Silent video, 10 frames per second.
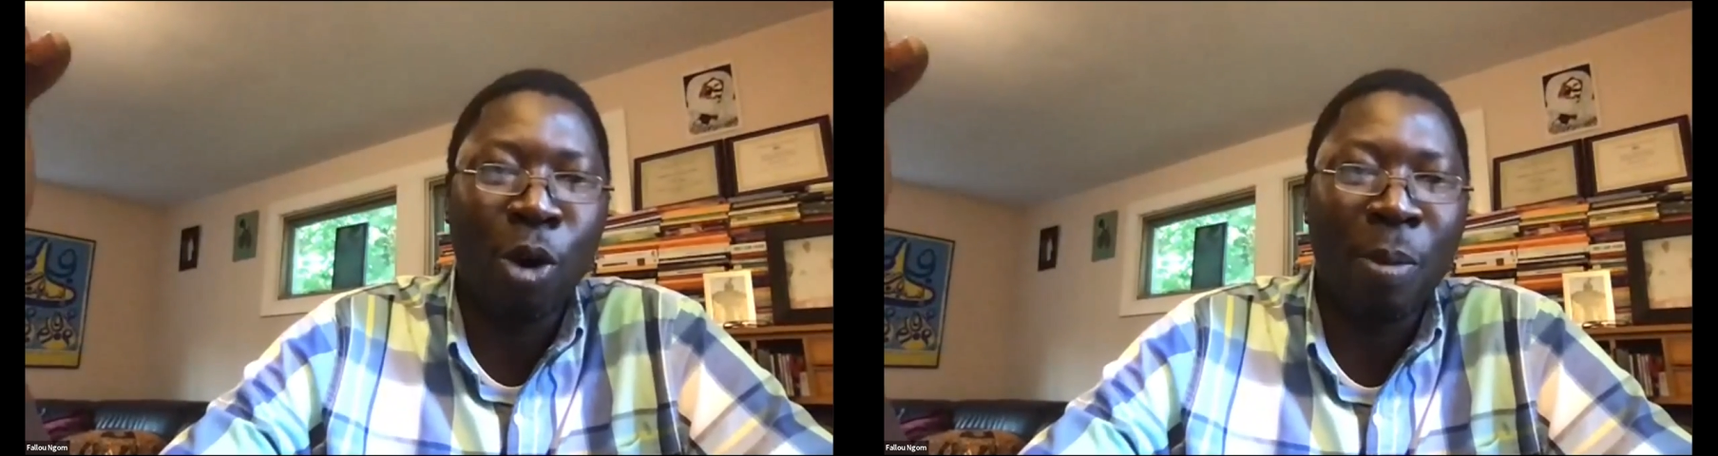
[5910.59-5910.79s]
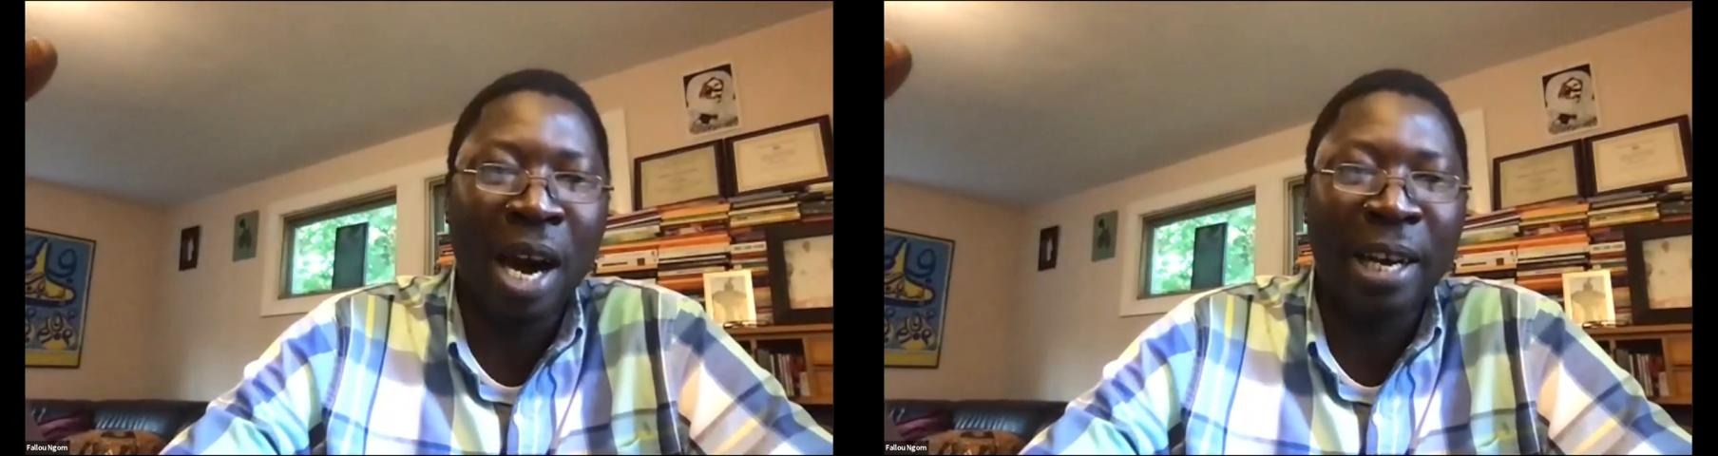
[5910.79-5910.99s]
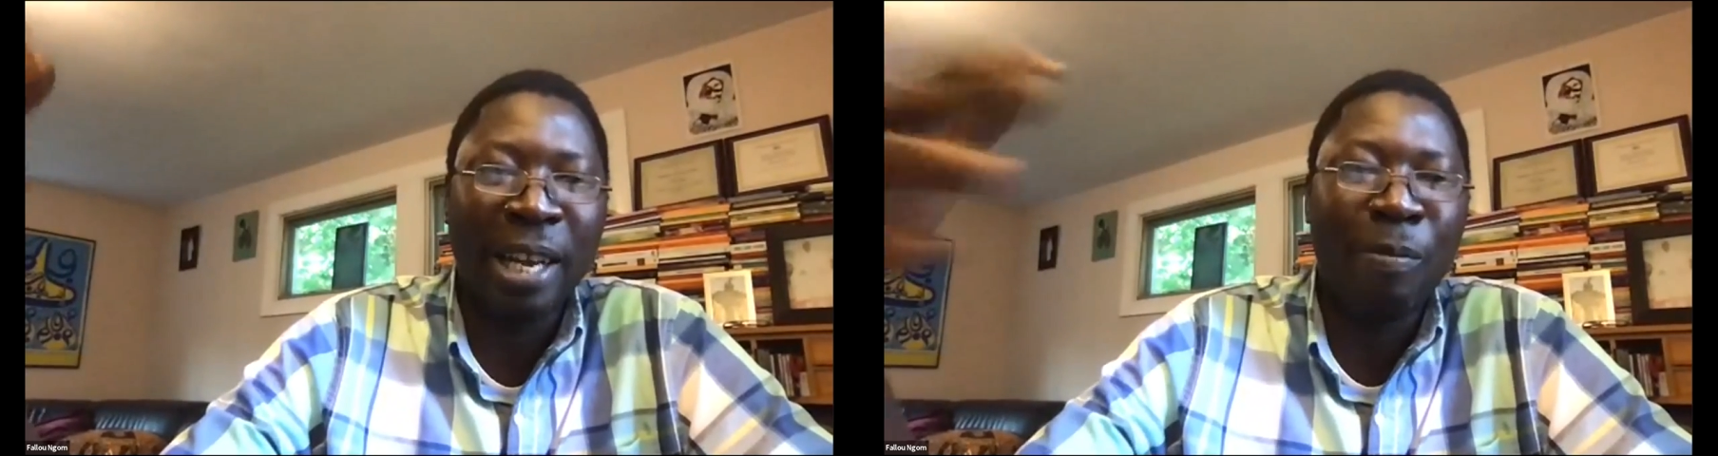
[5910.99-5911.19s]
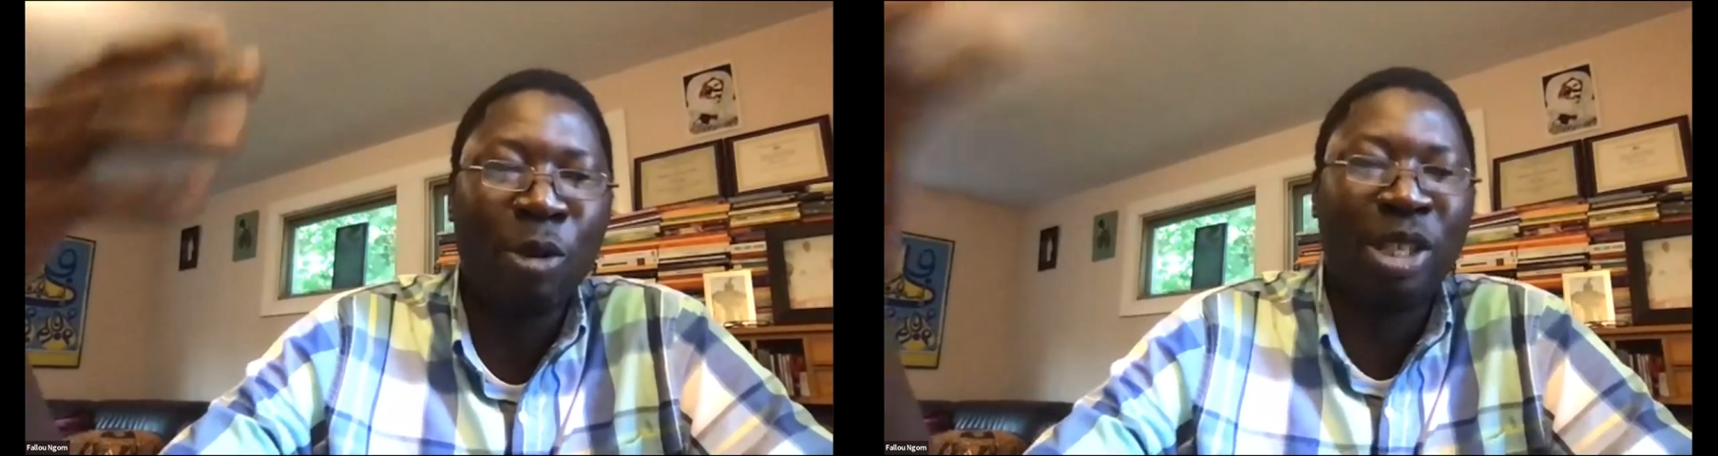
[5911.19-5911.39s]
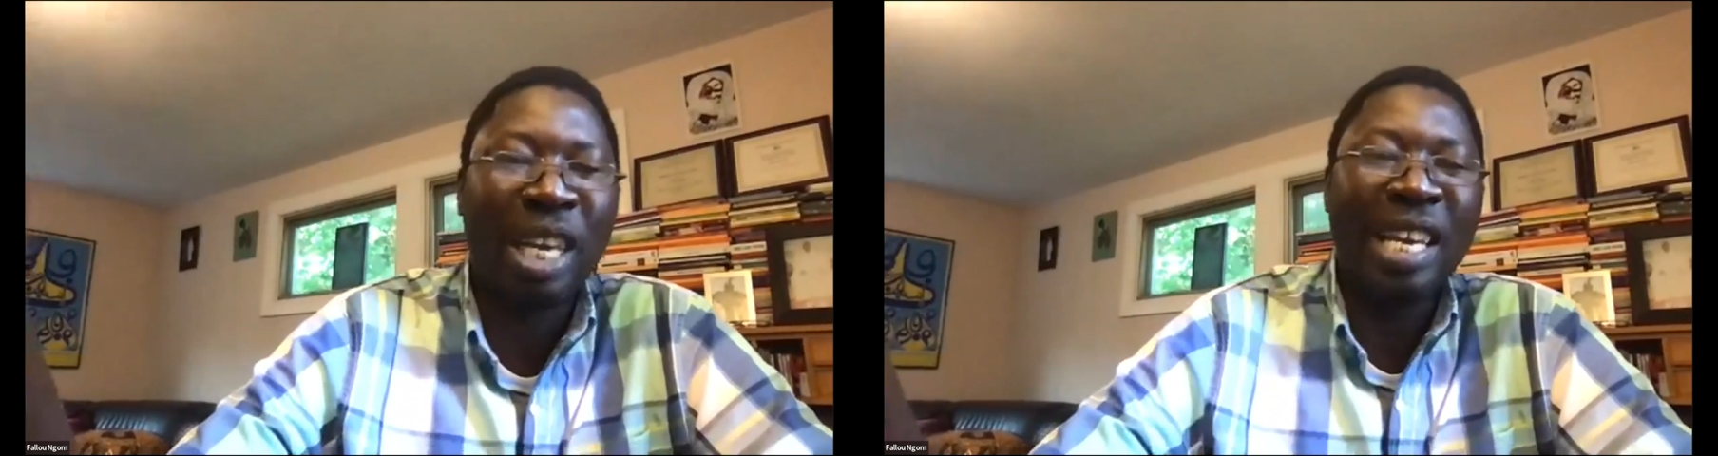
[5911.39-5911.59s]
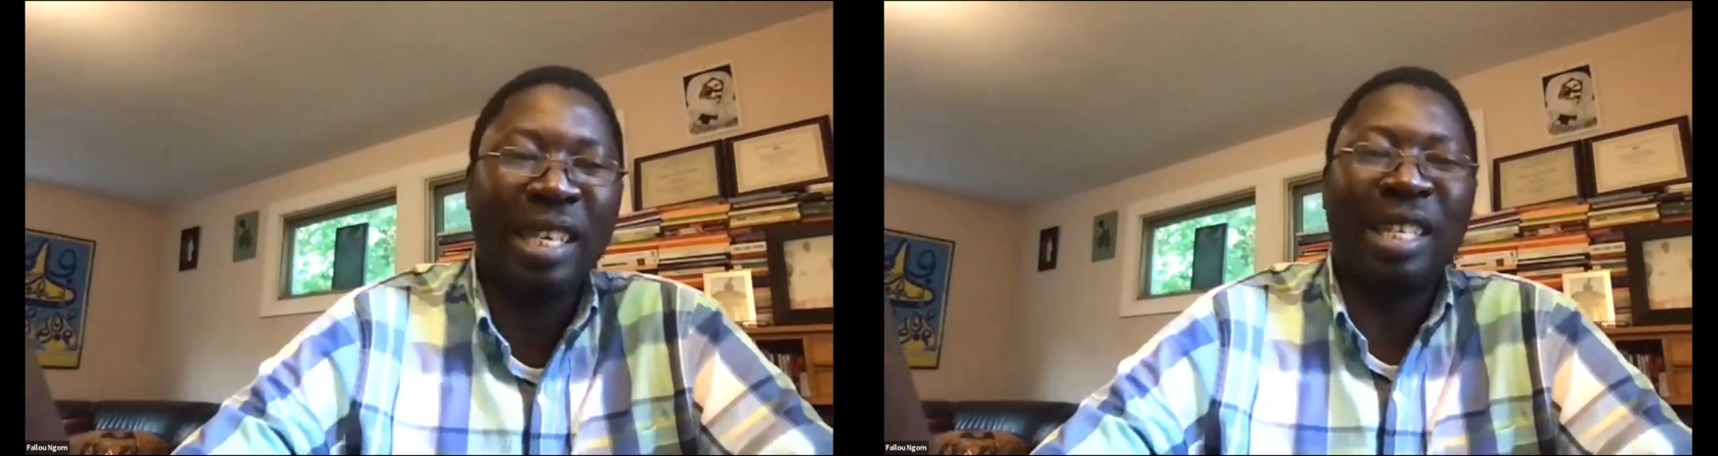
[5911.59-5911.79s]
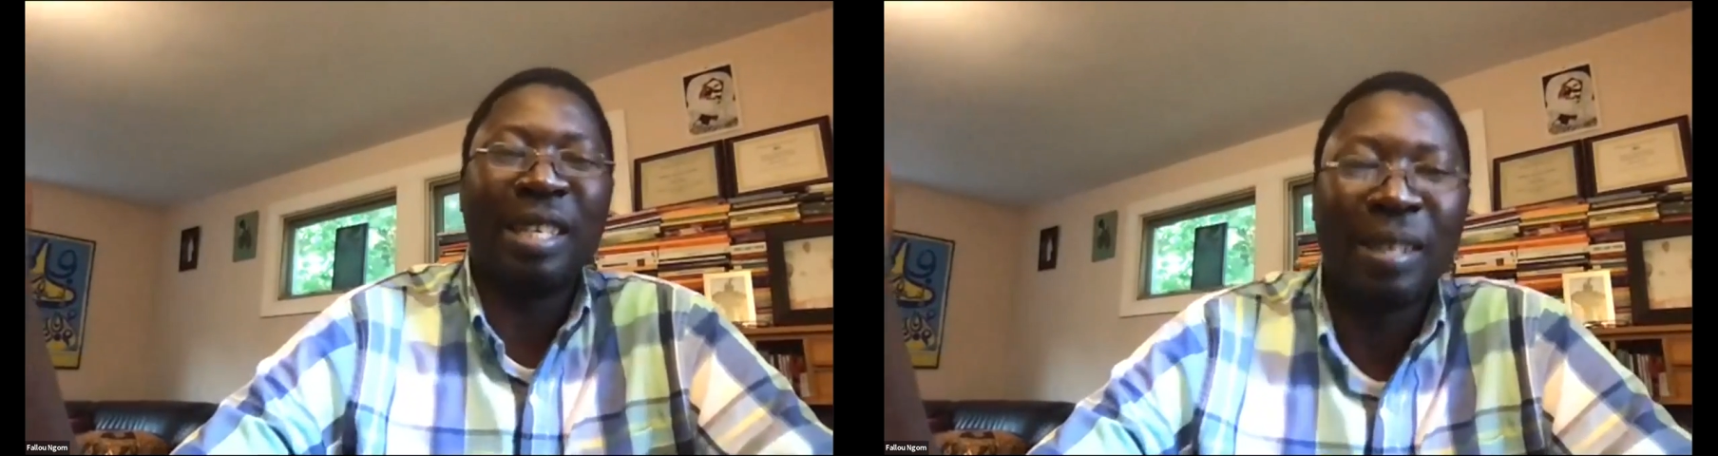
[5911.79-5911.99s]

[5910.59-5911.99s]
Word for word: Omar ibn Said,